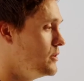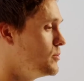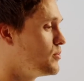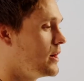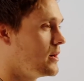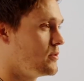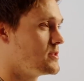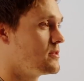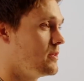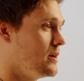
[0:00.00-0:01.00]
knew prayer
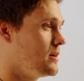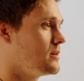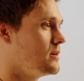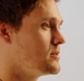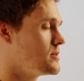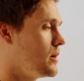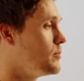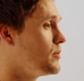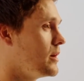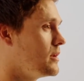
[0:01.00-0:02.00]
was a thing, and so I
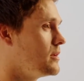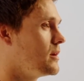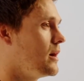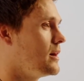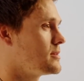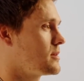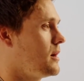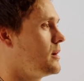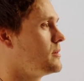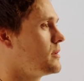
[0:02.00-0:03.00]
prayed. I asked
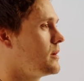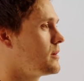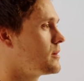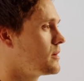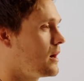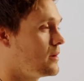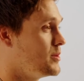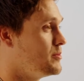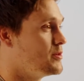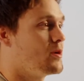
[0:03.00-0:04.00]
God, like, God,
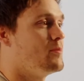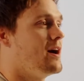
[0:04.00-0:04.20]
meet me where I'm